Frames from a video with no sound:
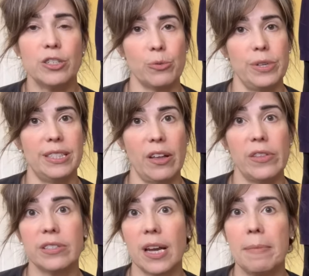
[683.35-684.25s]
to resell
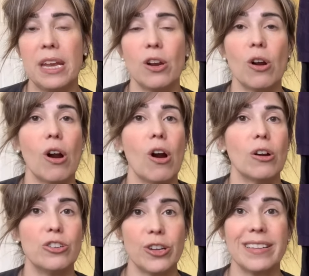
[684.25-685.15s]
this time of year are
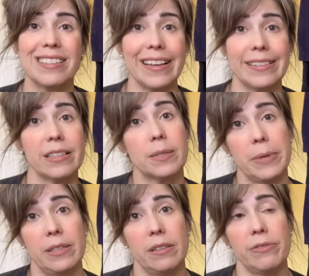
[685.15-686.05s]
just less
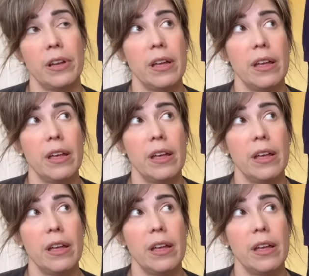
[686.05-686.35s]
expensive.